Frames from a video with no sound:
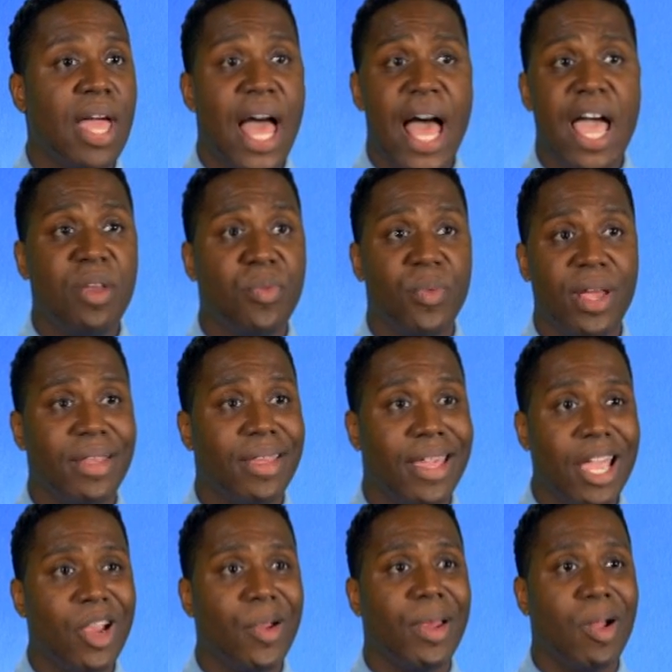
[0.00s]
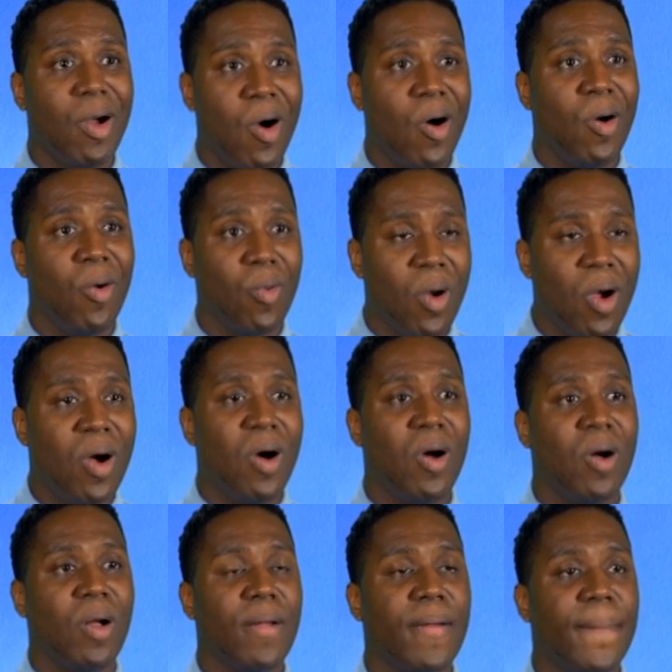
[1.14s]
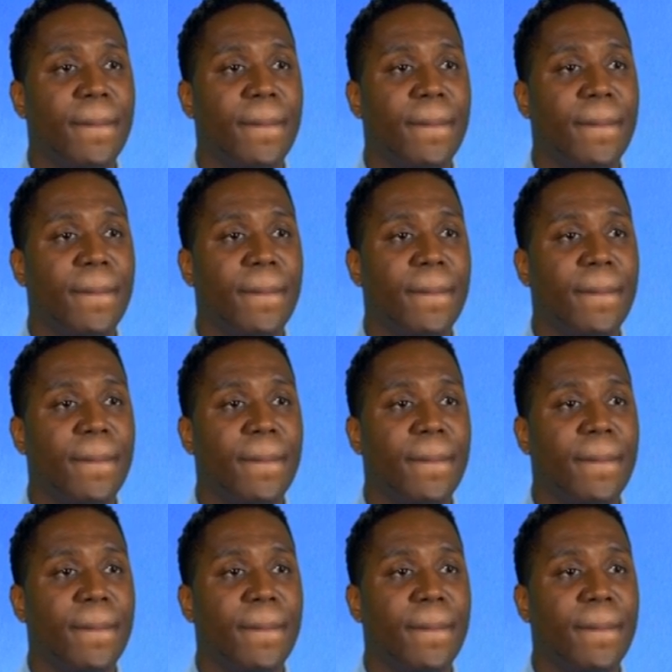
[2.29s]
I'd read Garrett all wrong.